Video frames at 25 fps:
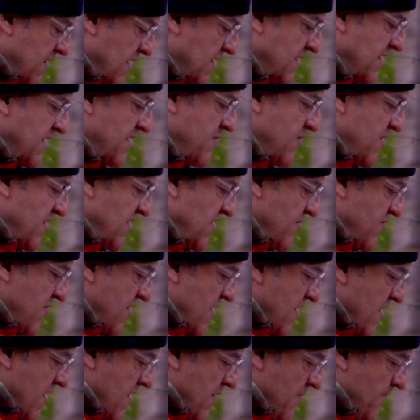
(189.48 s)
and she misses
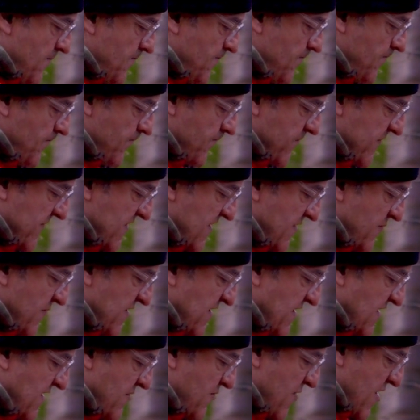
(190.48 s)

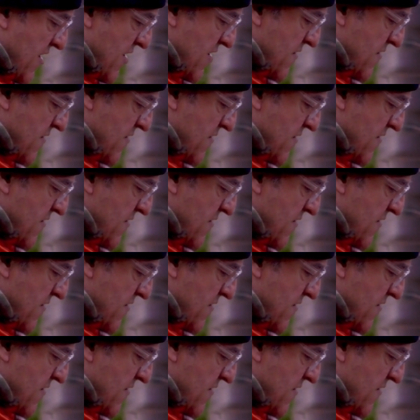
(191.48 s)
me,